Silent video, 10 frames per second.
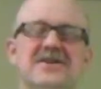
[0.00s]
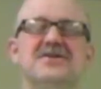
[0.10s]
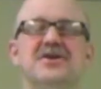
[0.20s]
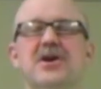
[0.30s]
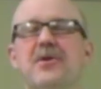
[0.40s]
Let's
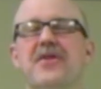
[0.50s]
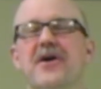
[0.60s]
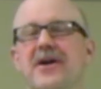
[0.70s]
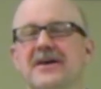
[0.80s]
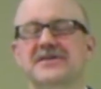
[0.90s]
continue with
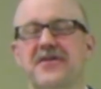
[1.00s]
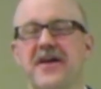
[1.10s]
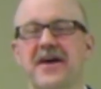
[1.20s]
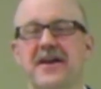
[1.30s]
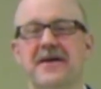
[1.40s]
our lesson
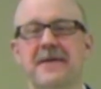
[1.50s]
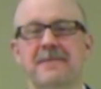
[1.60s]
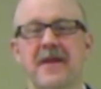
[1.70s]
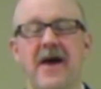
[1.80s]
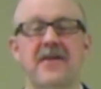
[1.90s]
then.
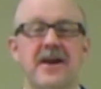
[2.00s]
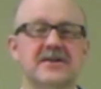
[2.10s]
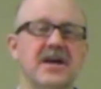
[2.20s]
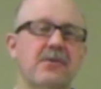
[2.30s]
And the next